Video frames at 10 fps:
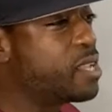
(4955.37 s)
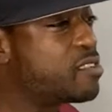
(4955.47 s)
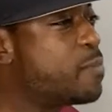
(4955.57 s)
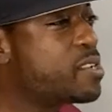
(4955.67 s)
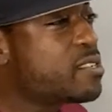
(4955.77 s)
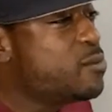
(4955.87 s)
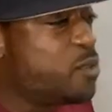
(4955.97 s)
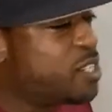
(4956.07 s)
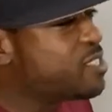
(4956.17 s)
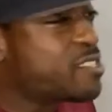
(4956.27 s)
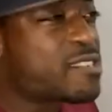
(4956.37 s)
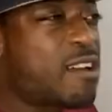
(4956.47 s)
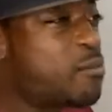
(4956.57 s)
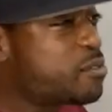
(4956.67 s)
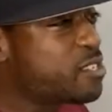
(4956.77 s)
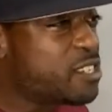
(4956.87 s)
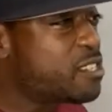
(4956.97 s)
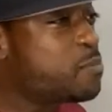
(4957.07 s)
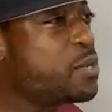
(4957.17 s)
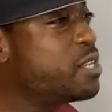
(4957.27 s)
especially when it just comes to
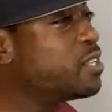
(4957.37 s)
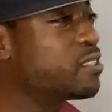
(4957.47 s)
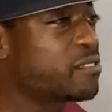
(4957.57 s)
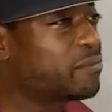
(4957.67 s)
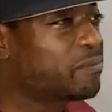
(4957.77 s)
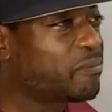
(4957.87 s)
just speaking,